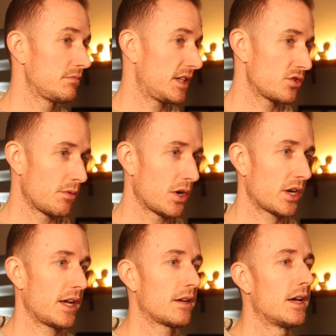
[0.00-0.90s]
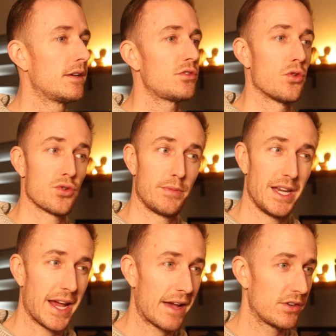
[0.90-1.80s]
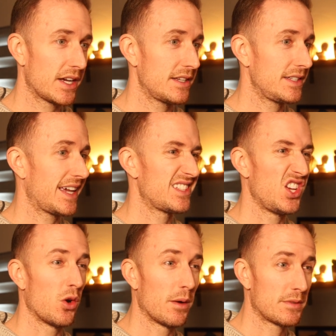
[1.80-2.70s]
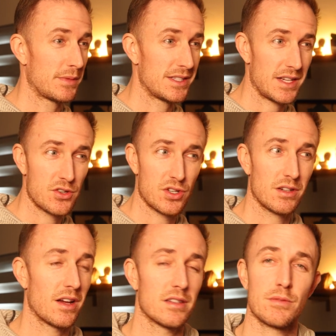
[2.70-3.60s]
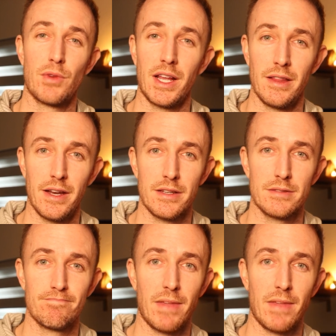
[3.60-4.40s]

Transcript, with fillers: Digital marketing, social media advertising, SEO optimization, customer analytics.